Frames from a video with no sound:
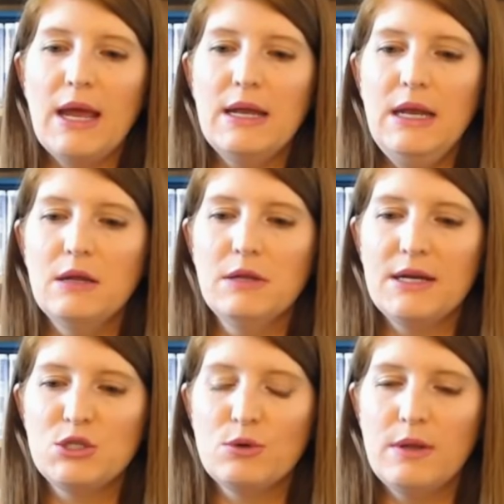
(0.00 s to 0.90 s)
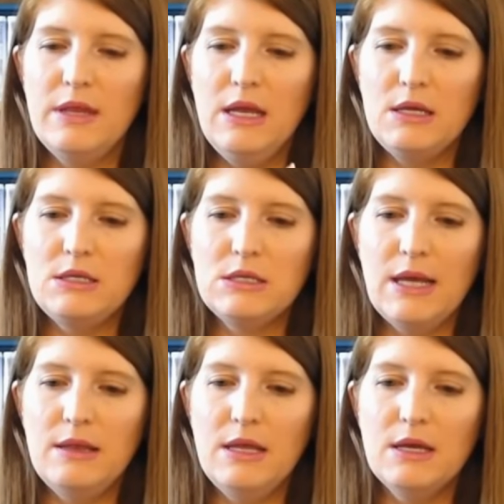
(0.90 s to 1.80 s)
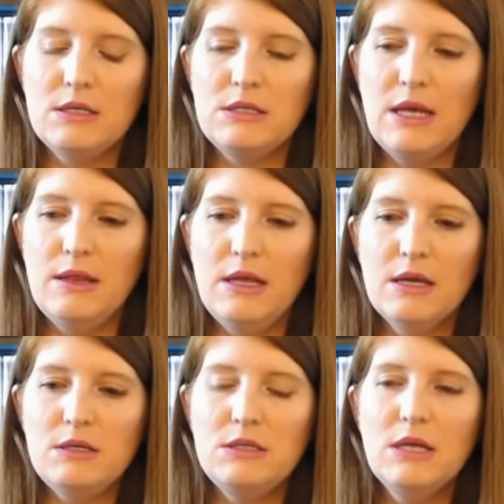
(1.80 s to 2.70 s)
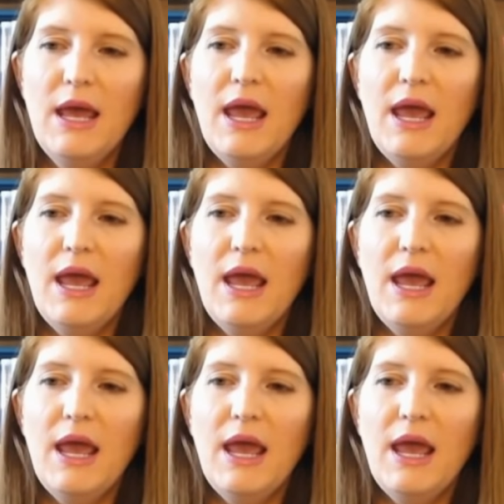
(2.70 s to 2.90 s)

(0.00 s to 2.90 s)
I need a lecture on this and this and this.